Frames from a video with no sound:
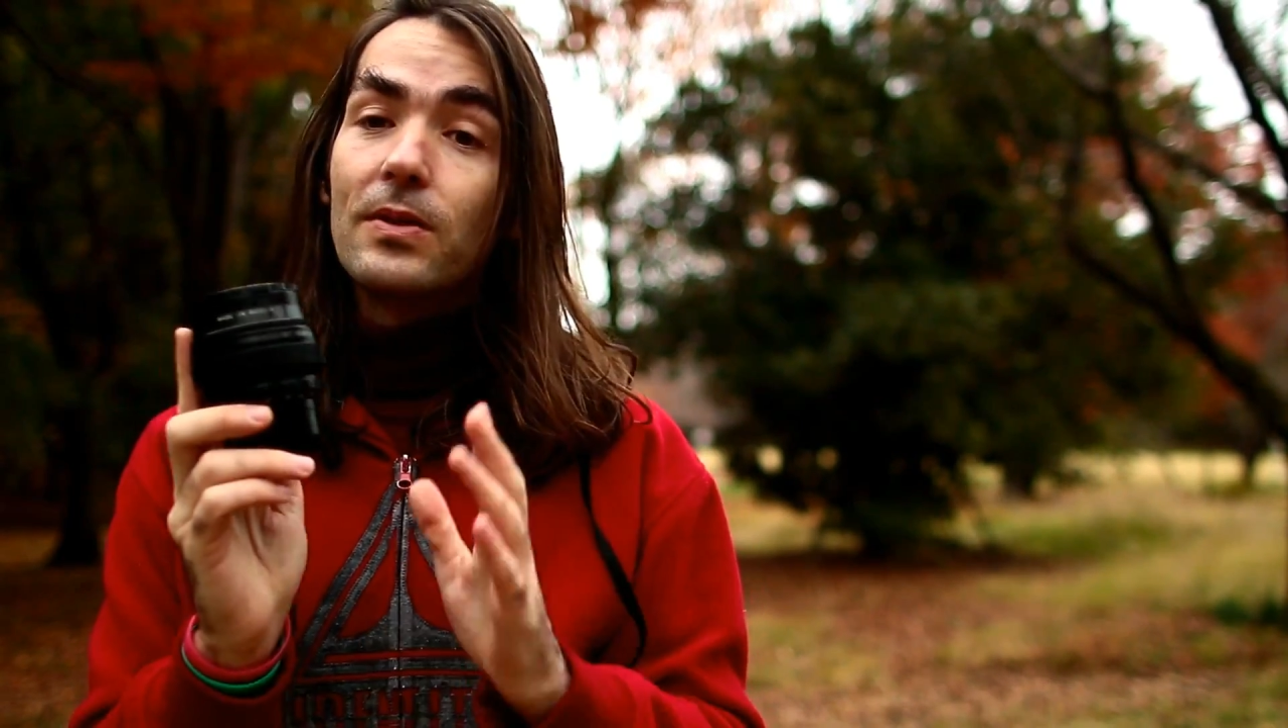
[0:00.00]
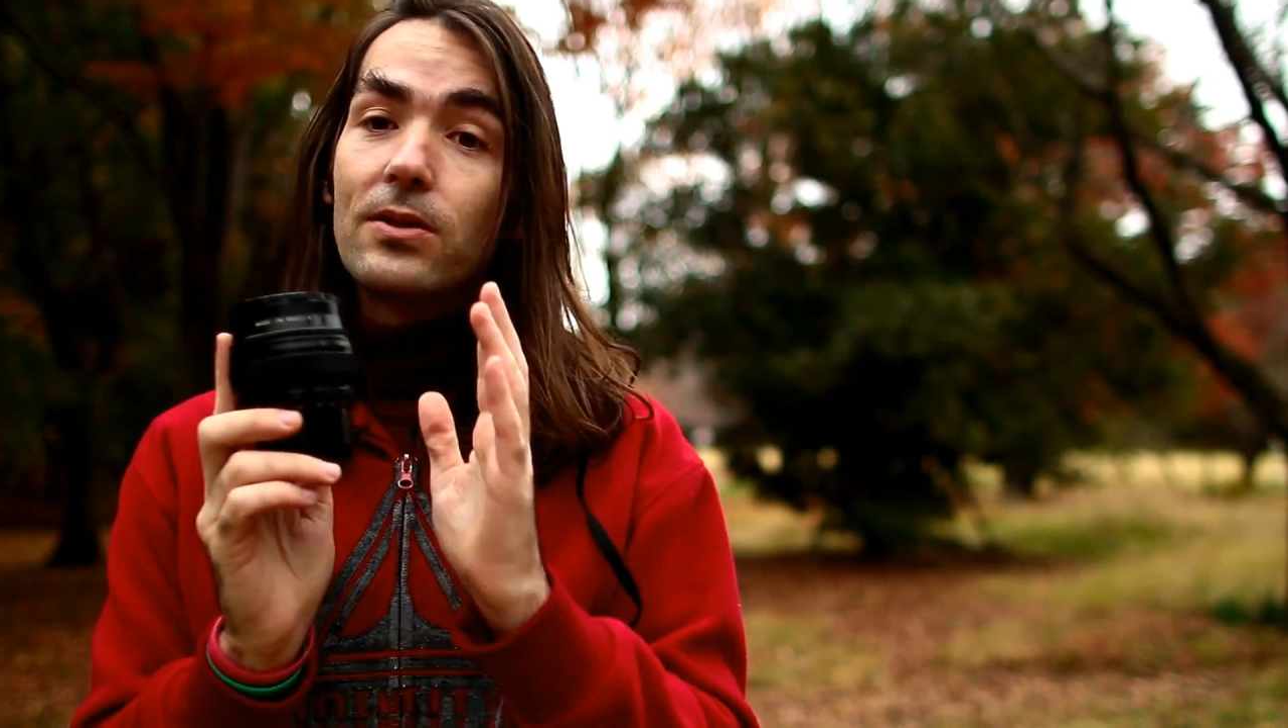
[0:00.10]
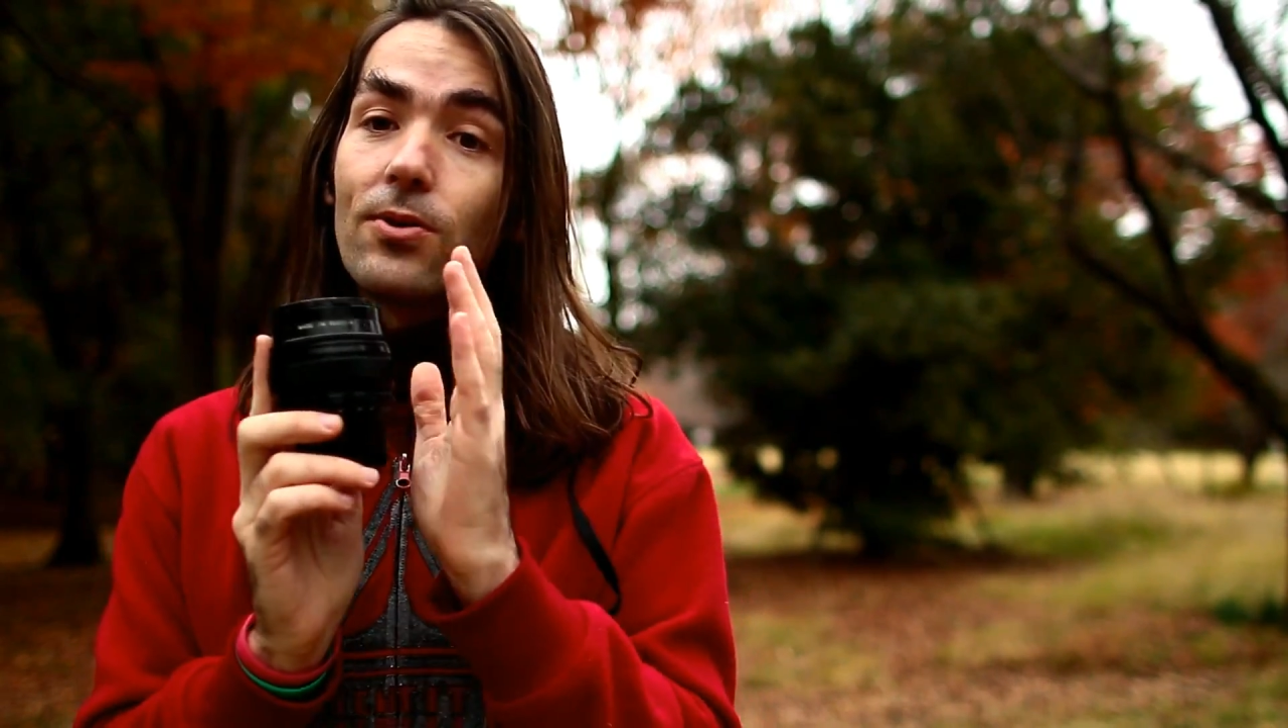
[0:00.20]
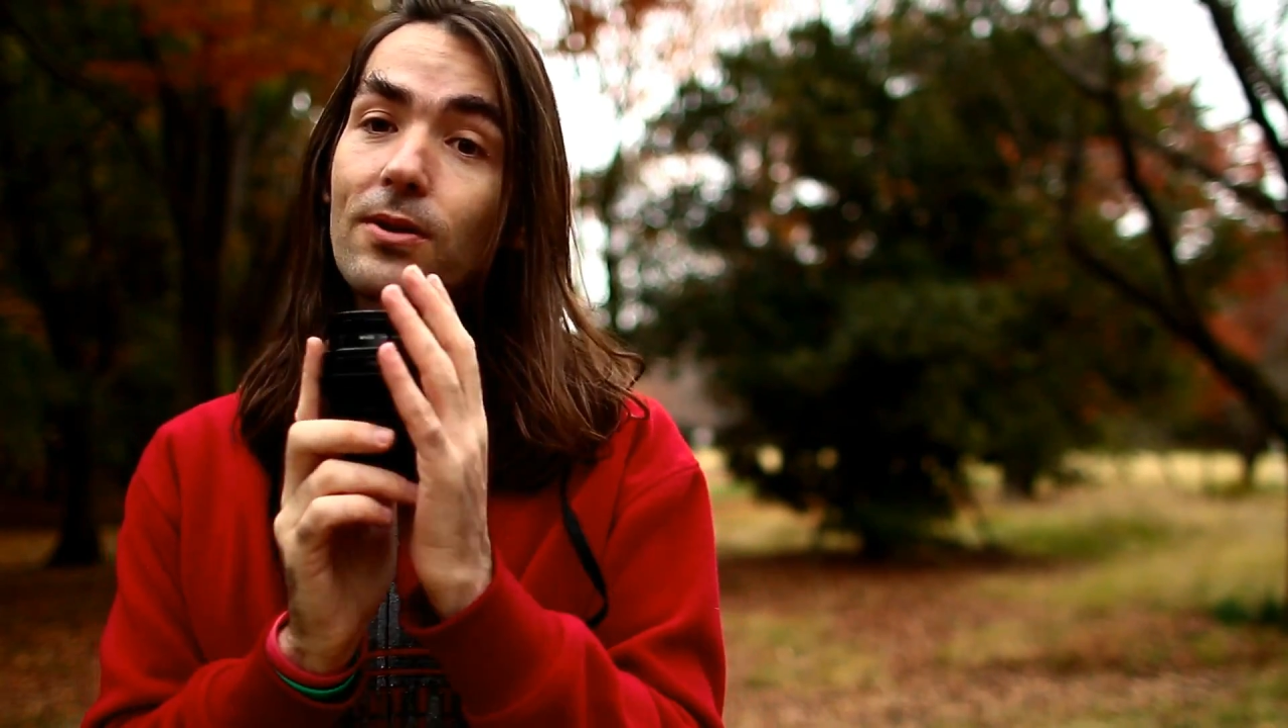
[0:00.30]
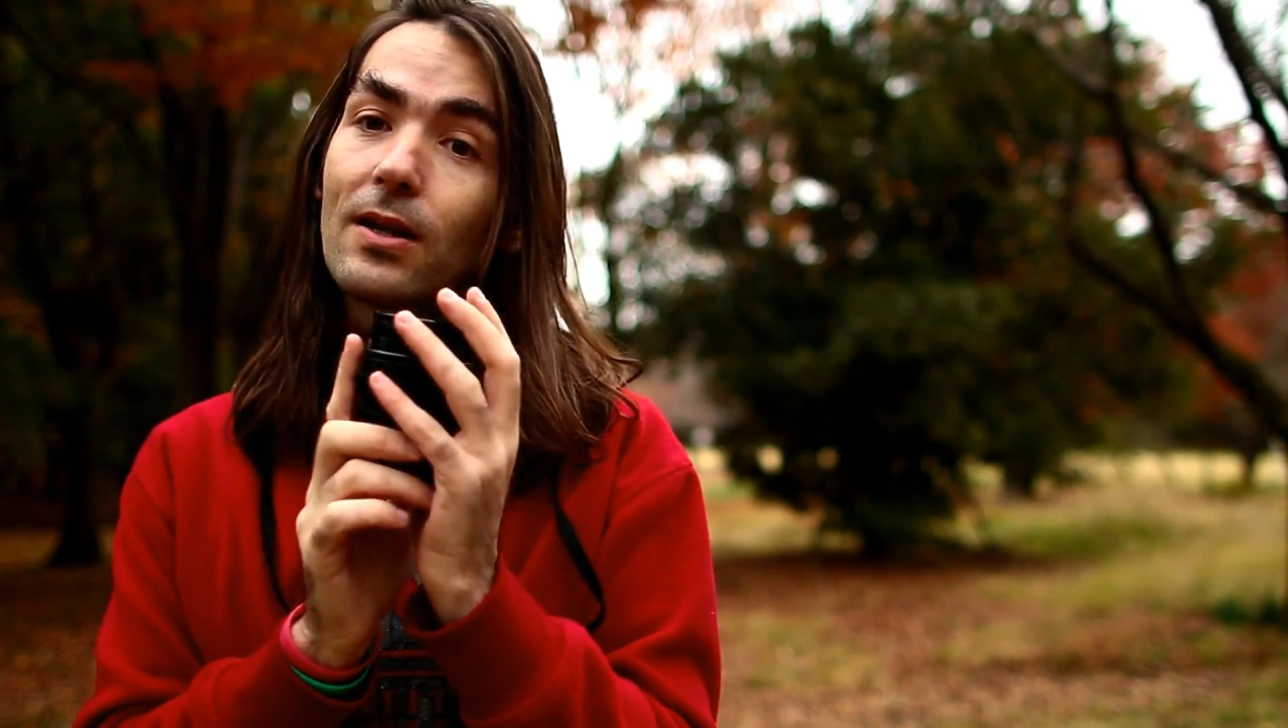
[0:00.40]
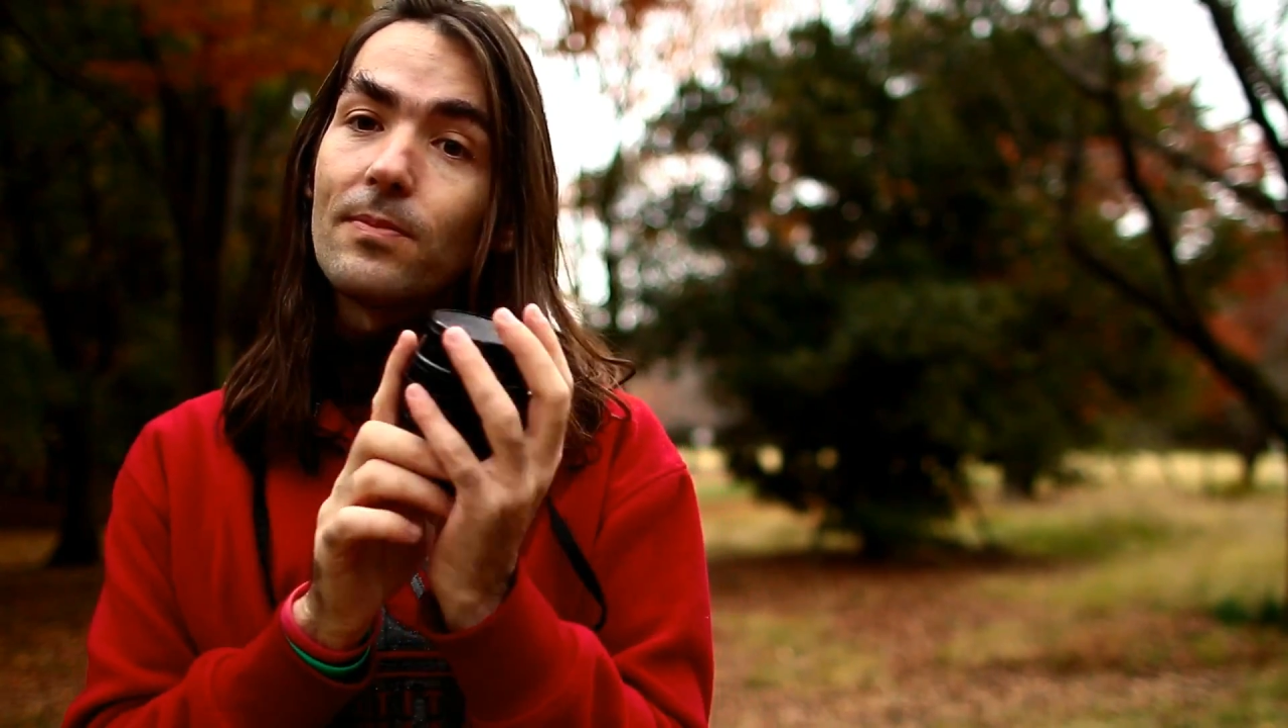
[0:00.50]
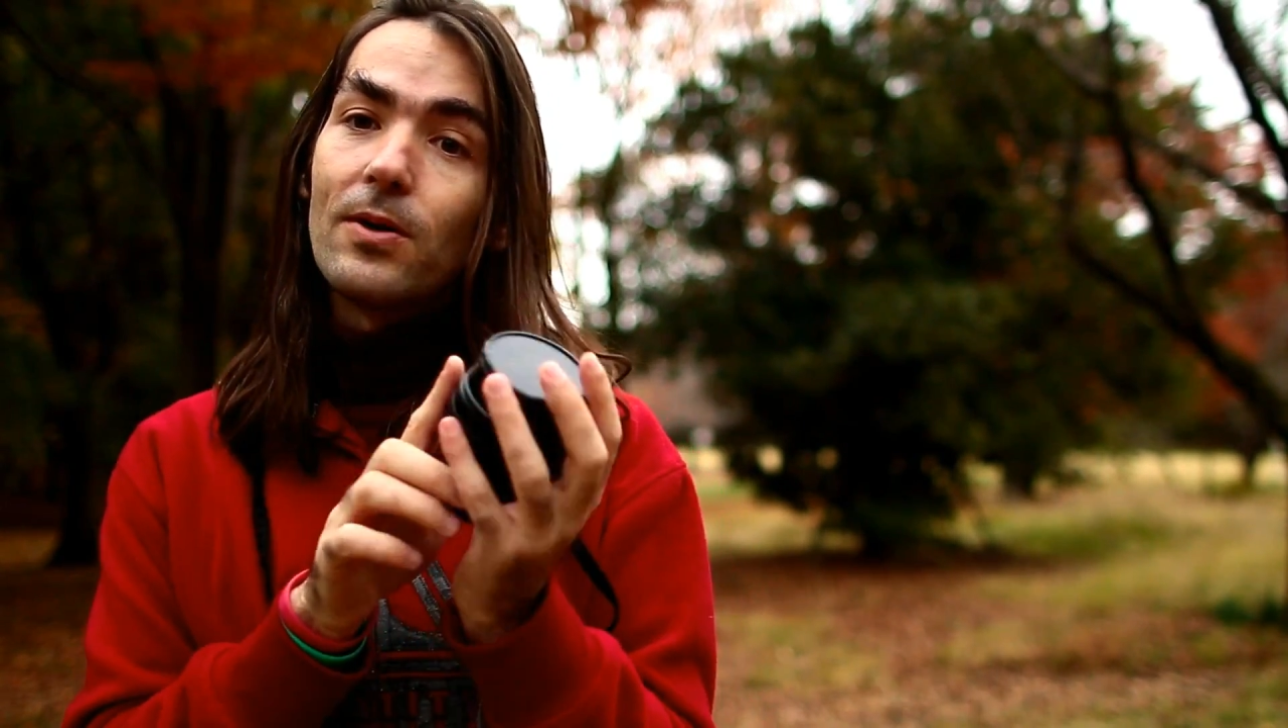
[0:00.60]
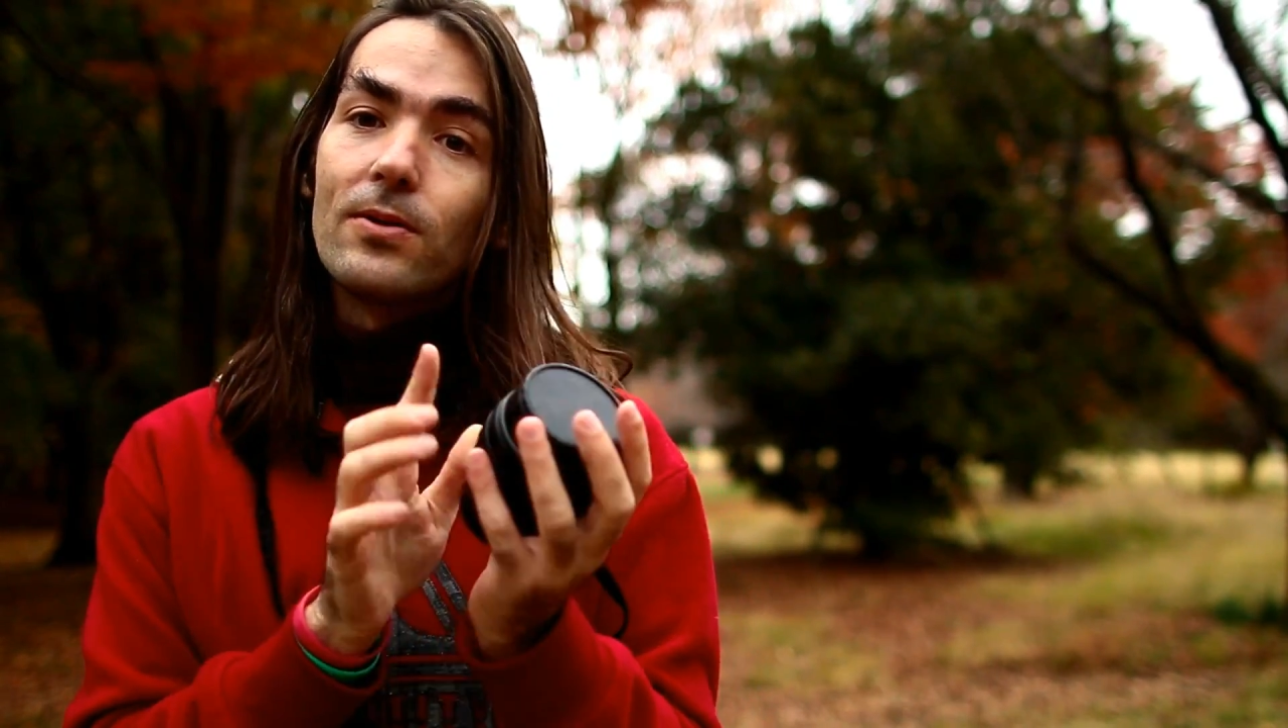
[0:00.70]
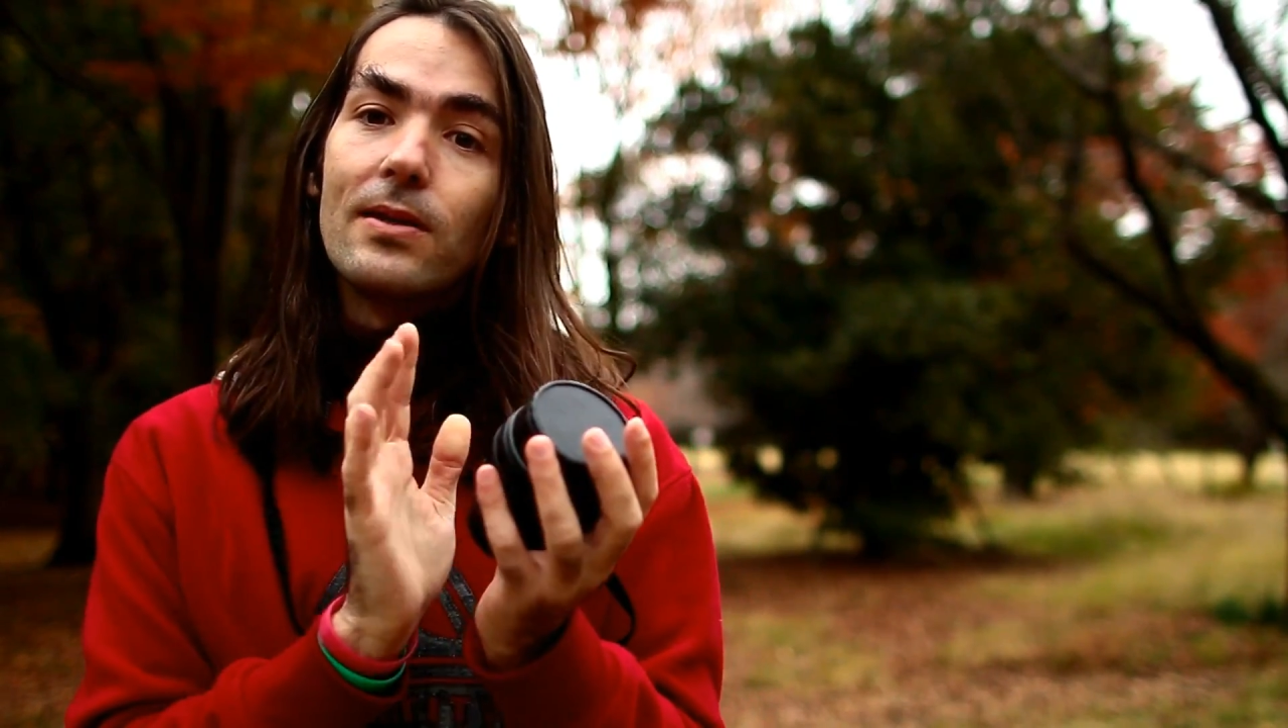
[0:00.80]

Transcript: talking about